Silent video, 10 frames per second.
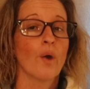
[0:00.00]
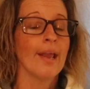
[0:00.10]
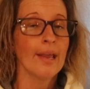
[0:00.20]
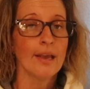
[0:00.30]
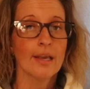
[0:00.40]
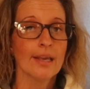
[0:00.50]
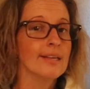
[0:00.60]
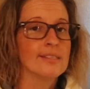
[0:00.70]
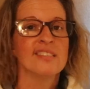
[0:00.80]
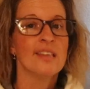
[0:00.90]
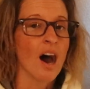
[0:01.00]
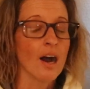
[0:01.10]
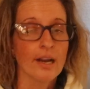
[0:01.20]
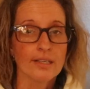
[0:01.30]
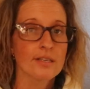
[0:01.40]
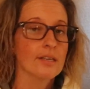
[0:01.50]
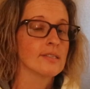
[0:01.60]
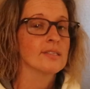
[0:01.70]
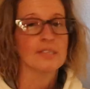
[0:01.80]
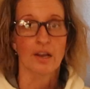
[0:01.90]
Ray is not
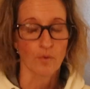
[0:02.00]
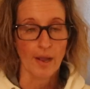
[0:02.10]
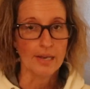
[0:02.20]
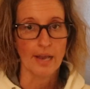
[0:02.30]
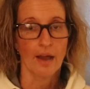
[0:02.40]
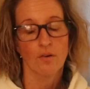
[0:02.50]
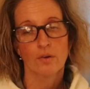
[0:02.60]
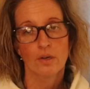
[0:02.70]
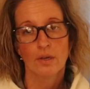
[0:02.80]
sick right now.